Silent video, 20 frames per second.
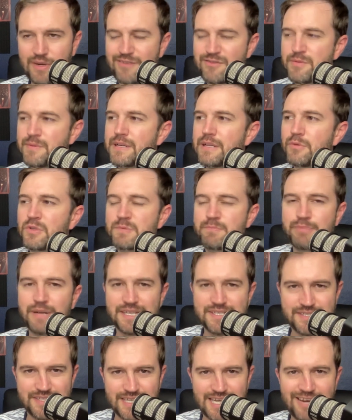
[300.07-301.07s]
Everybody was
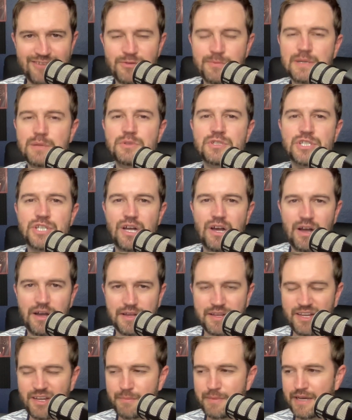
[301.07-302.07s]
buzzing. Everybody was
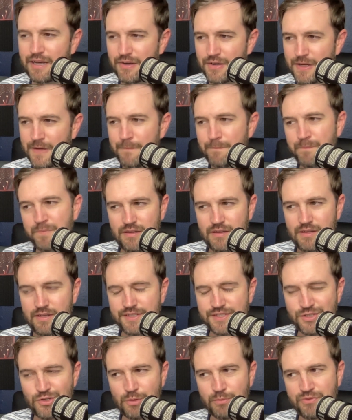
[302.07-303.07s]
talking about it.
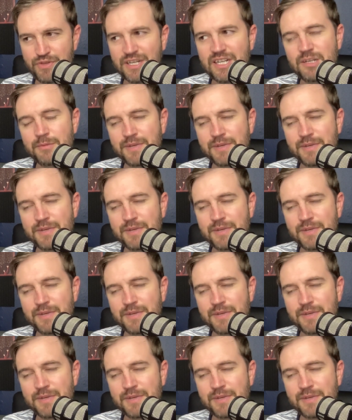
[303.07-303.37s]
And so I'm thinking to